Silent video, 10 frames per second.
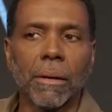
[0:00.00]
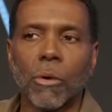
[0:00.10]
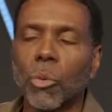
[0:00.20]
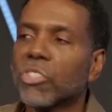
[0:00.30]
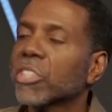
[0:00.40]

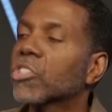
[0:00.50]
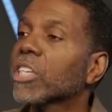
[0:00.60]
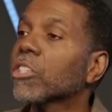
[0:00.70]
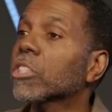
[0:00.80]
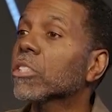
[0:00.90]
What
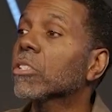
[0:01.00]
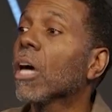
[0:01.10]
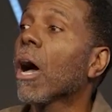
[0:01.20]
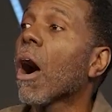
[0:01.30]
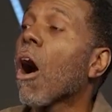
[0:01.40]
suggestions
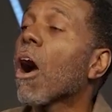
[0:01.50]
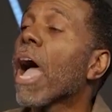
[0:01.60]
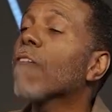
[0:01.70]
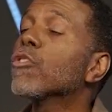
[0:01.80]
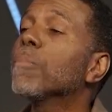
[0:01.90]

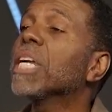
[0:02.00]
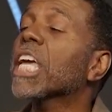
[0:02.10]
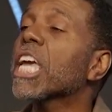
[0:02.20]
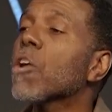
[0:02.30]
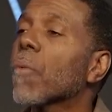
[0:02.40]
have you been
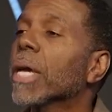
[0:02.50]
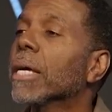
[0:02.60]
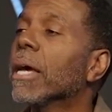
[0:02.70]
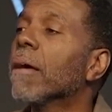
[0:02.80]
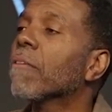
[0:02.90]

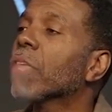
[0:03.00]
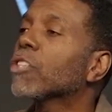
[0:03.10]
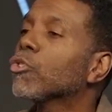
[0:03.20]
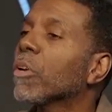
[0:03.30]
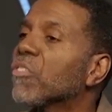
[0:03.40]
hearing
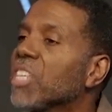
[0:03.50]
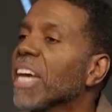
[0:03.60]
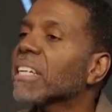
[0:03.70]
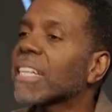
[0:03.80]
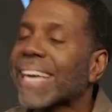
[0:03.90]
that you have
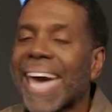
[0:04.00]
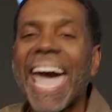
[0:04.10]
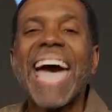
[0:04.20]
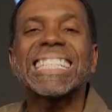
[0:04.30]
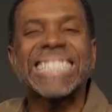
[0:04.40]
yet to
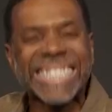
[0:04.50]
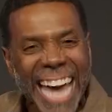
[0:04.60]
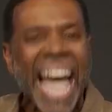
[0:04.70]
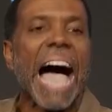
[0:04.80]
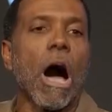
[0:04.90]
cast
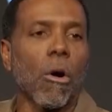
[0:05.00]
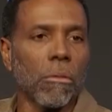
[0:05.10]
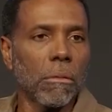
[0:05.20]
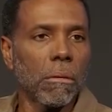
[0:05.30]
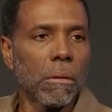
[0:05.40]
down
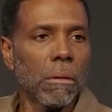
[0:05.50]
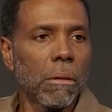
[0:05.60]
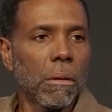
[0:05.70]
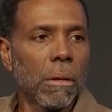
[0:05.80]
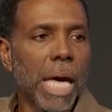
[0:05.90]

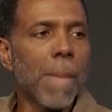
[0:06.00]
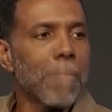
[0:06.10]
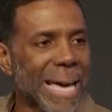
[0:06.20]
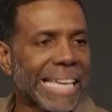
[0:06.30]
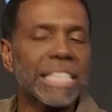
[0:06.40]
and
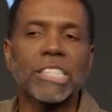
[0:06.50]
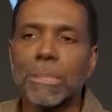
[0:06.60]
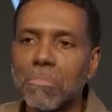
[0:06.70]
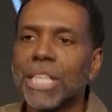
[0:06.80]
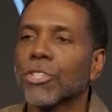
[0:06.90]
make it
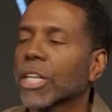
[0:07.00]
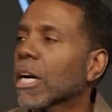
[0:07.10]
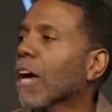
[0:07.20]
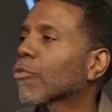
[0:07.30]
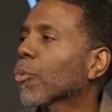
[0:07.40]
submit to
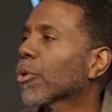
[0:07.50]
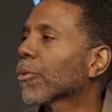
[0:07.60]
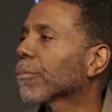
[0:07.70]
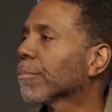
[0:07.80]
God's word?